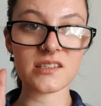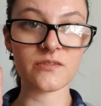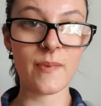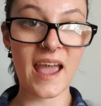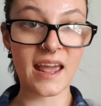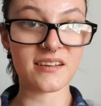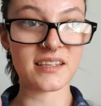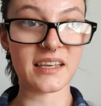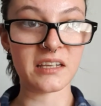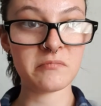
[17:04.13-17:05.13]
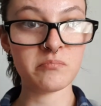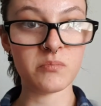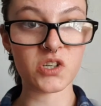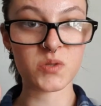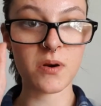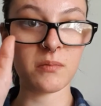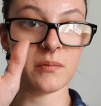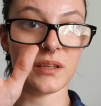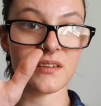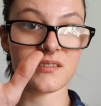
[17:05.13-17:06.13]
of my hand as a kid, which is
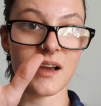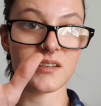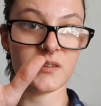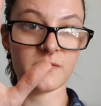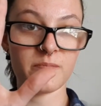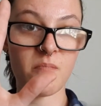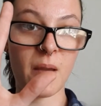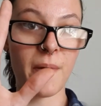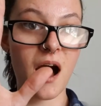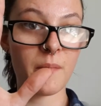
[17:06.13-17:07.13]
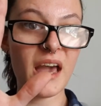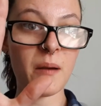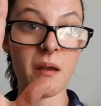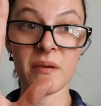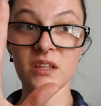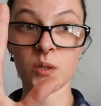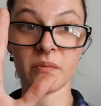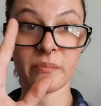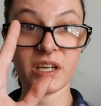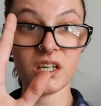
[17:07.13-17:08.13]
probably the size of my palm now, maybe a little
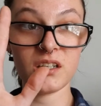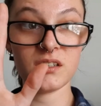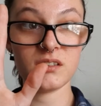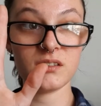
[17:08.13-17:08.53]
bit bigger.